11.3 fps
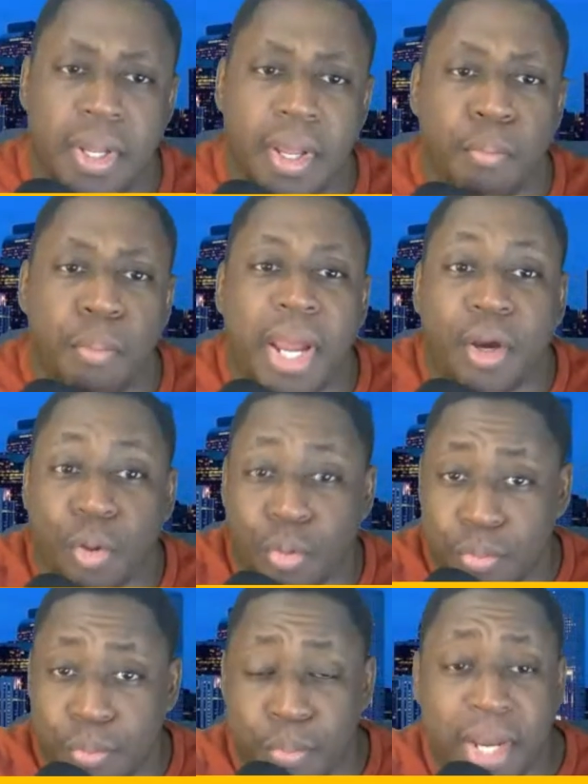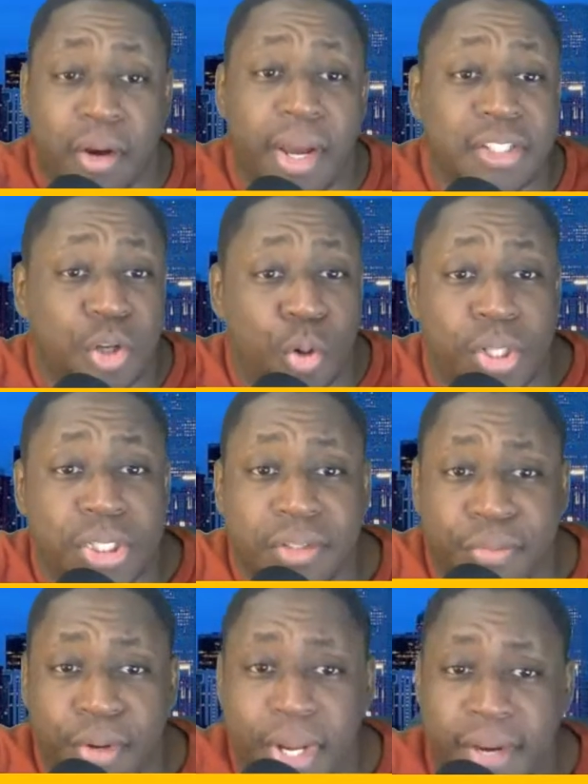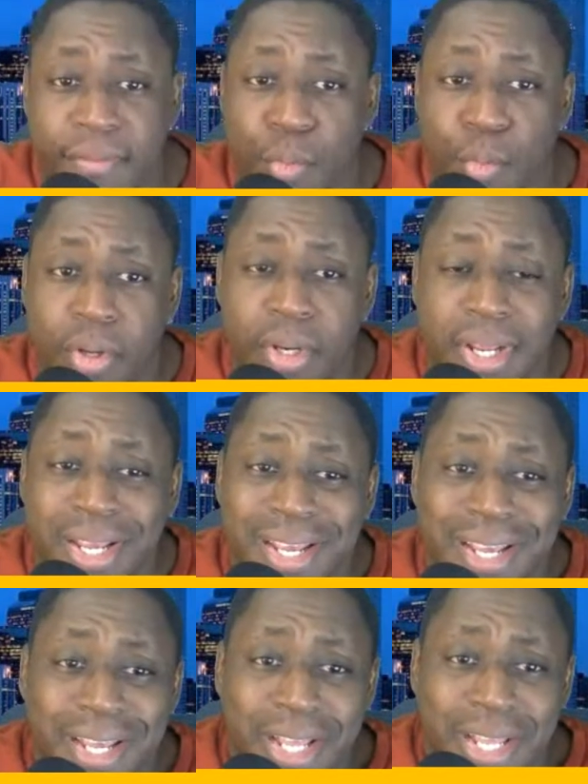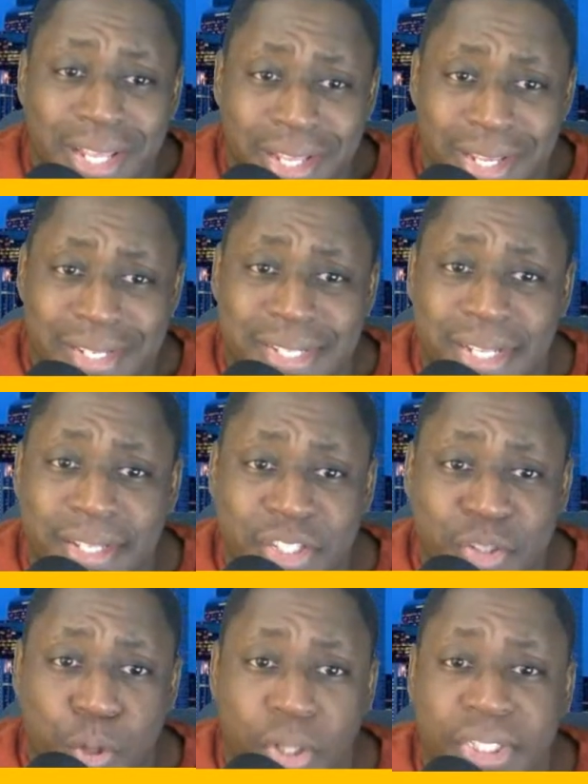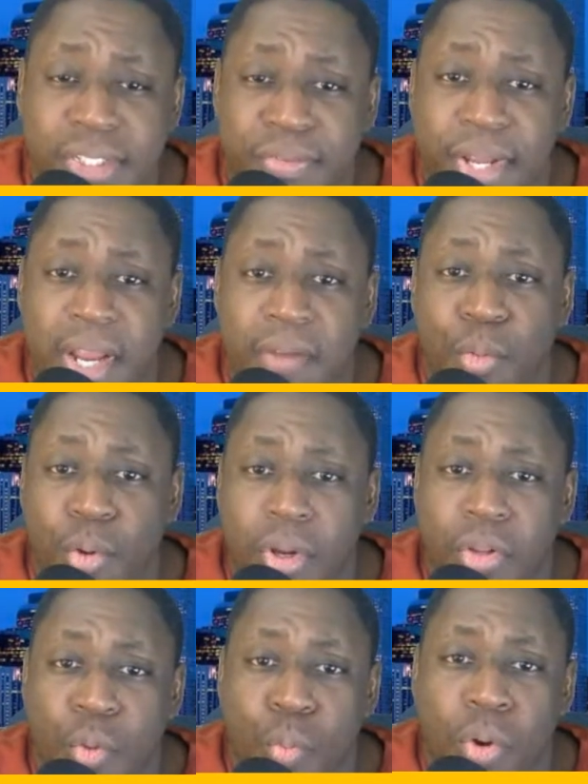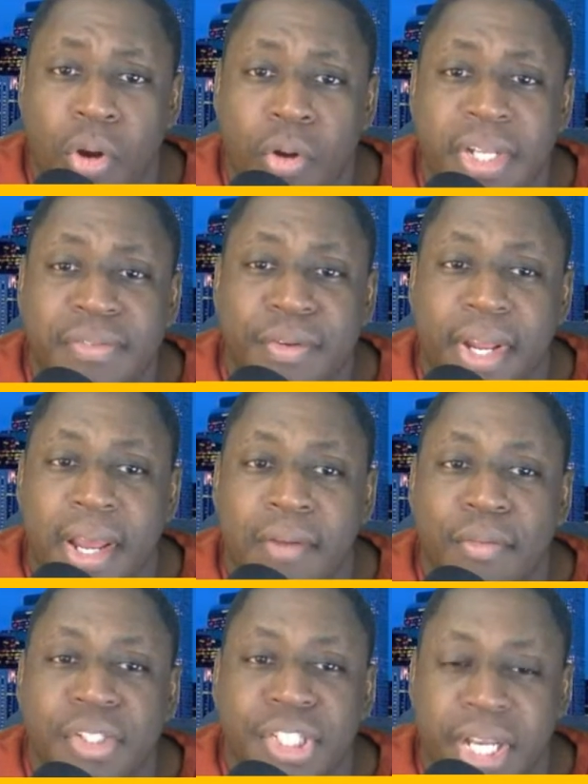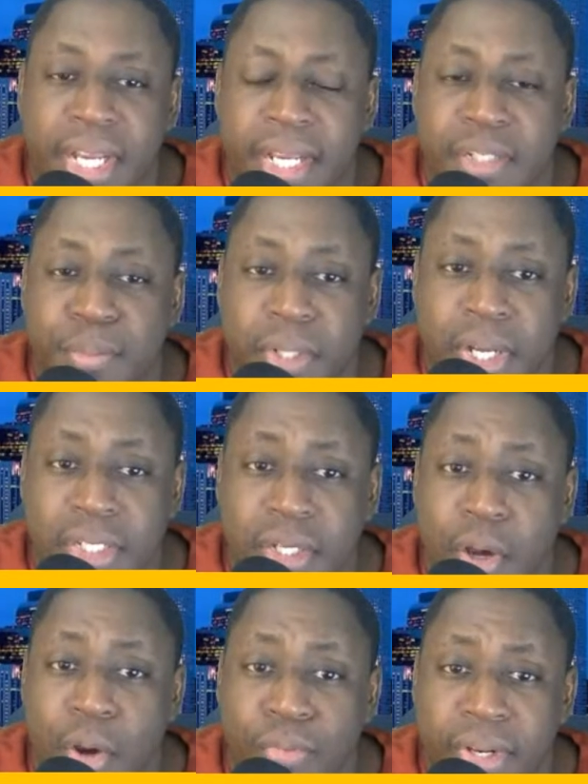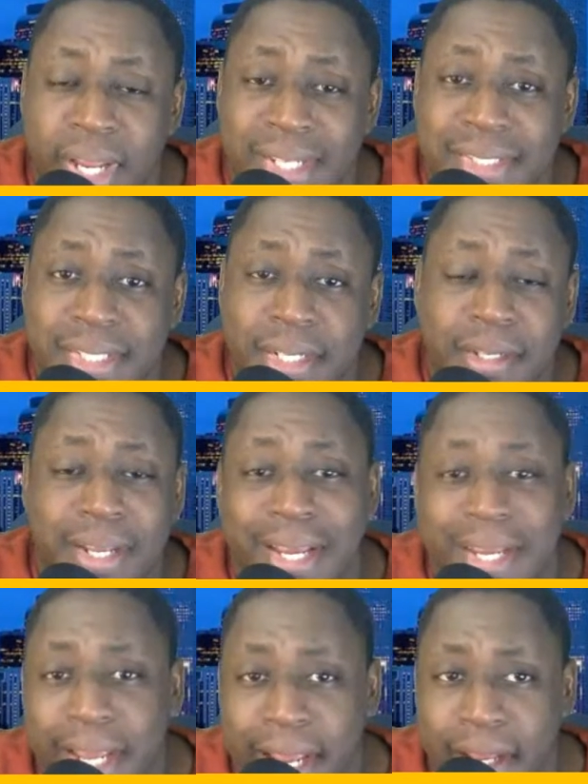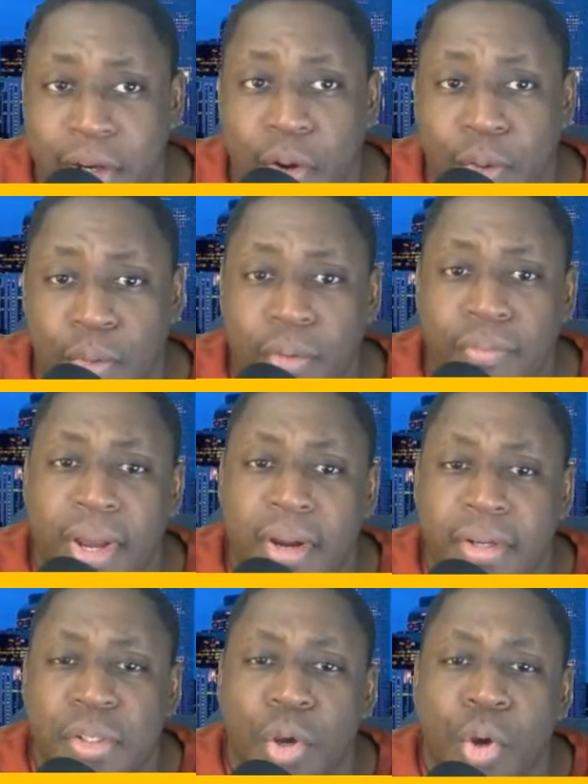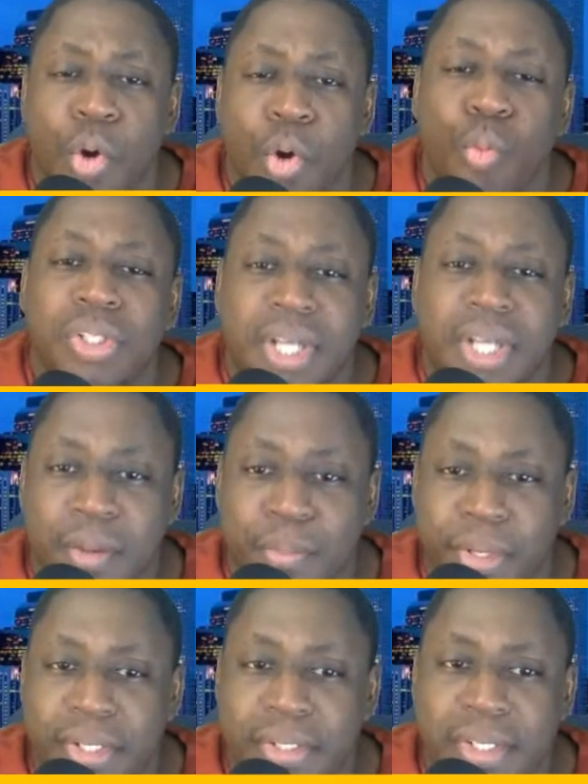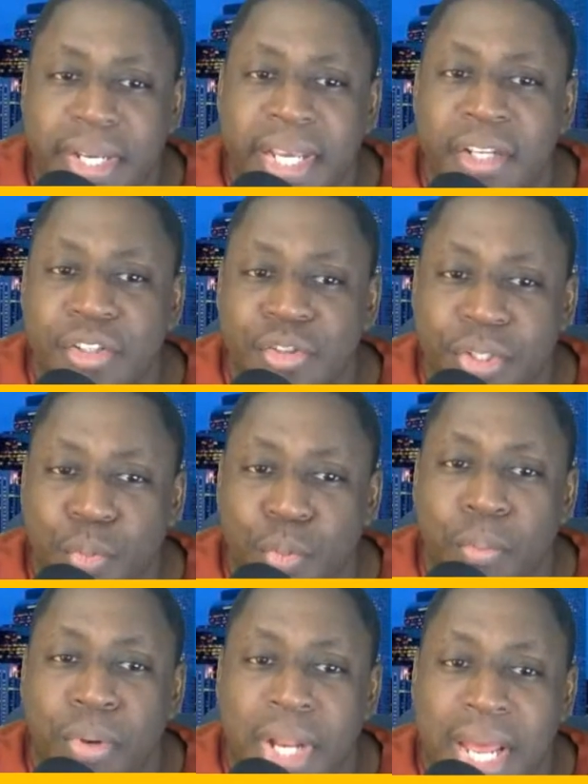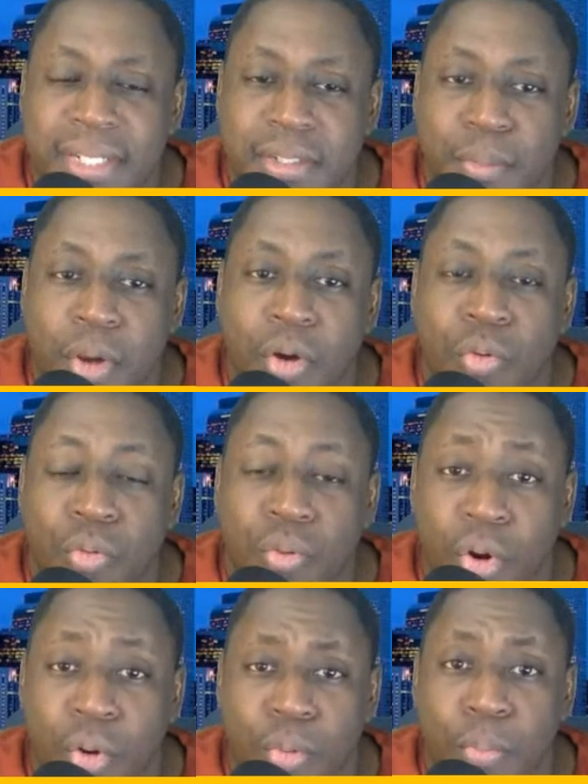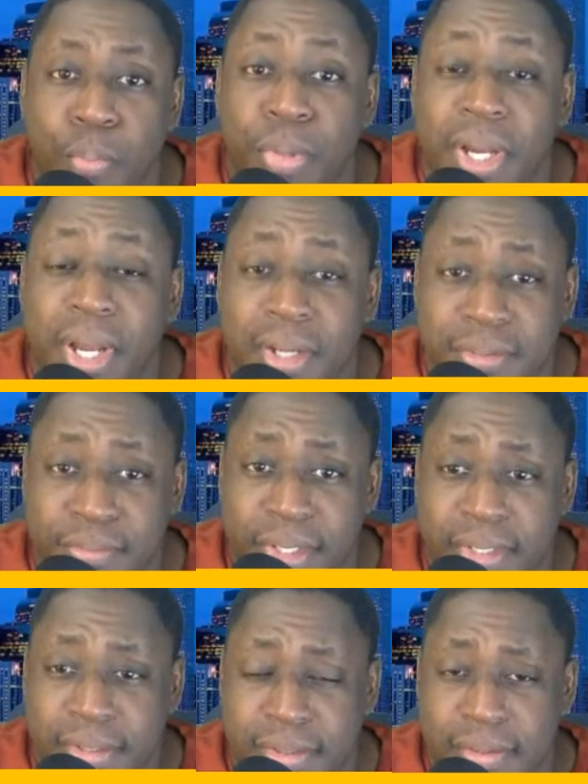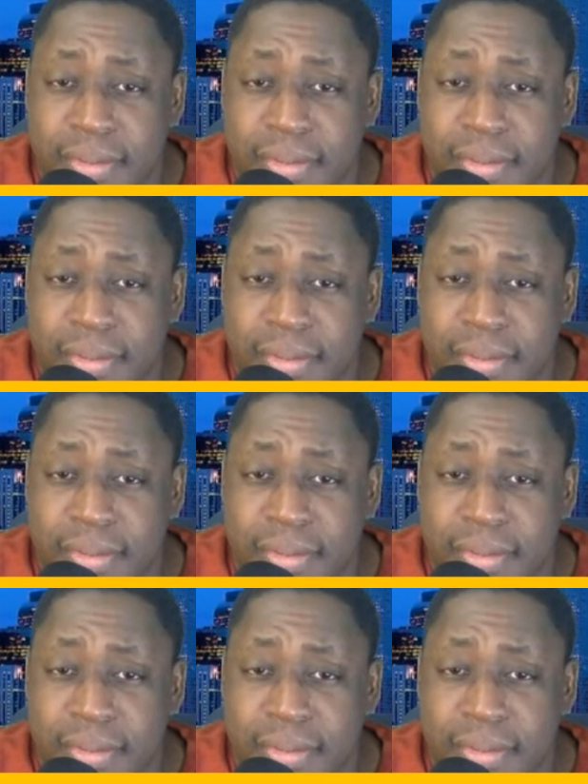Michael. Michael has a question for everyone. He said, This question is for everyone. The world is forever changed because of COVID 19, AKA the coronavirus. Which companies, industries will blossom or grow because of this?